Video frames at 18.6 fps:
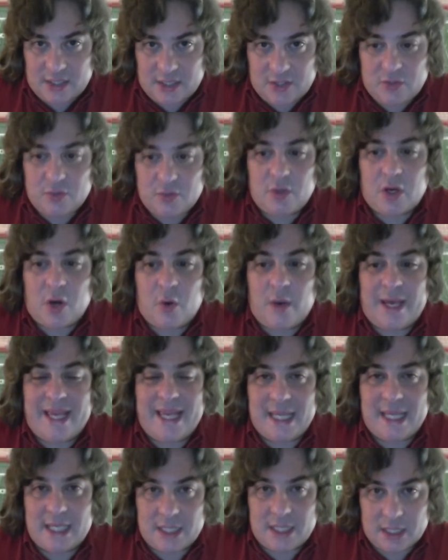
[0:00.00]
to go
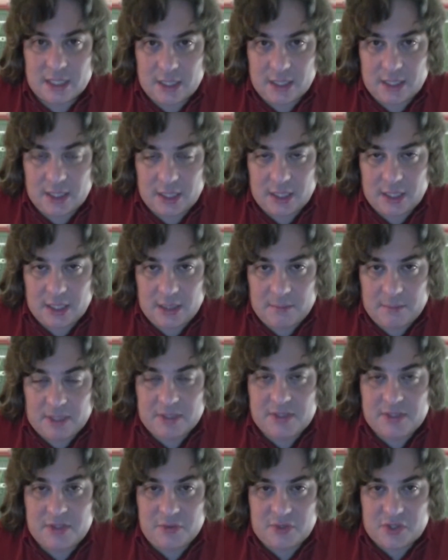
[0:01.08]
ahead by
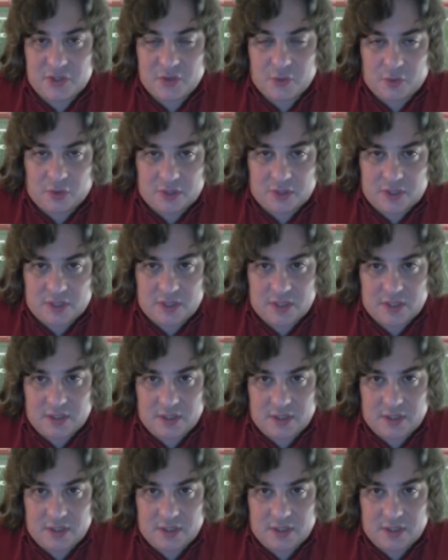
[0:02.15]
2 scores.